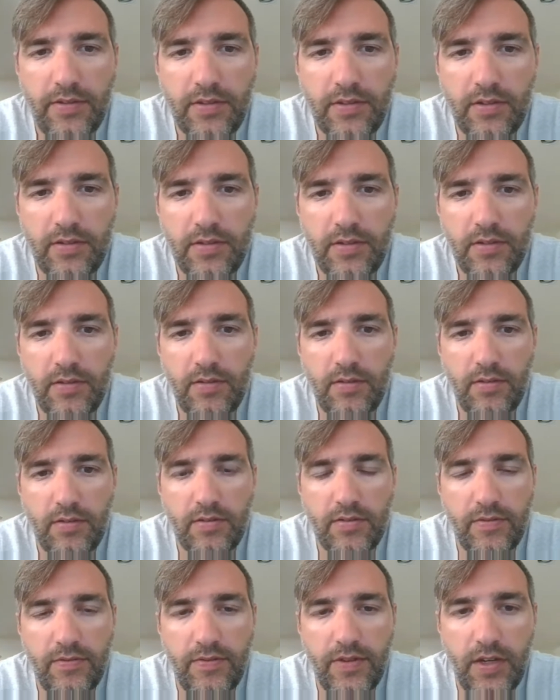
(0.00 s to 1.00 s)
It's also
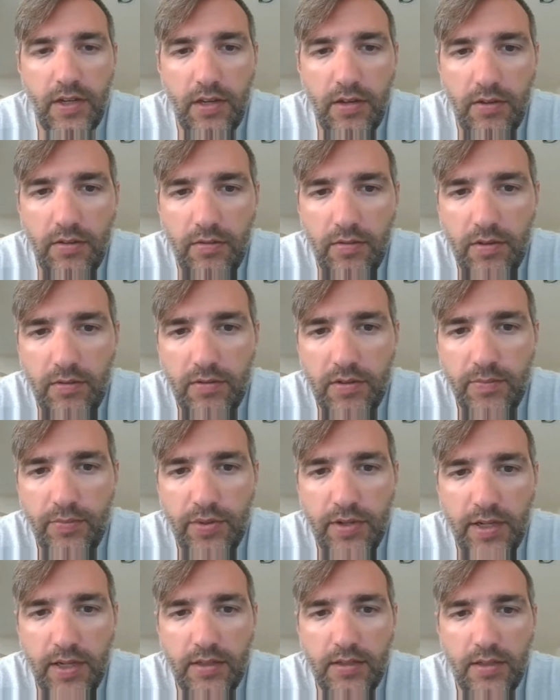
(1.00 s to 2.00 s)
there's a video that was
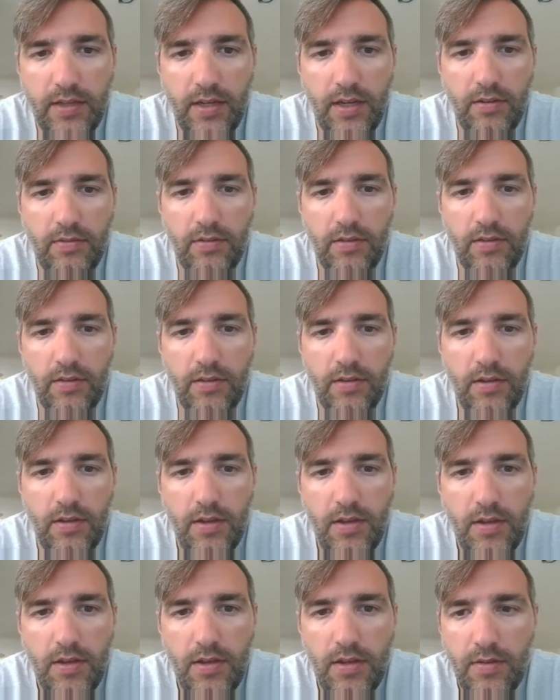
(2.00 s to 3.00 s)
put out today with
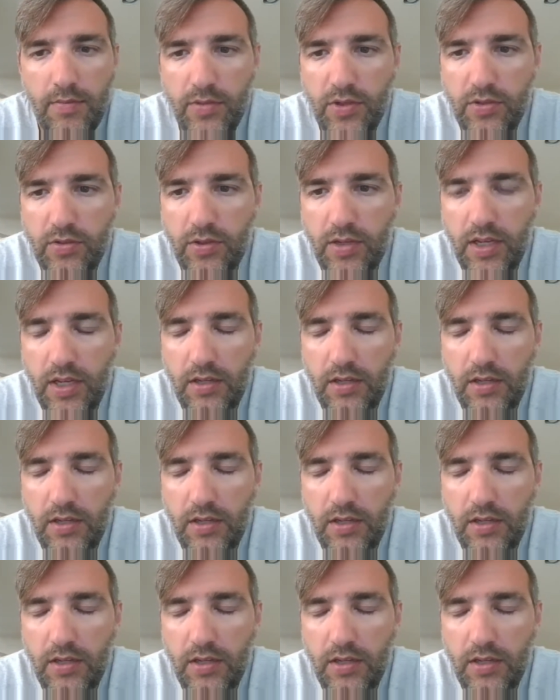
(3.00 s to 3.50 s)
Mr.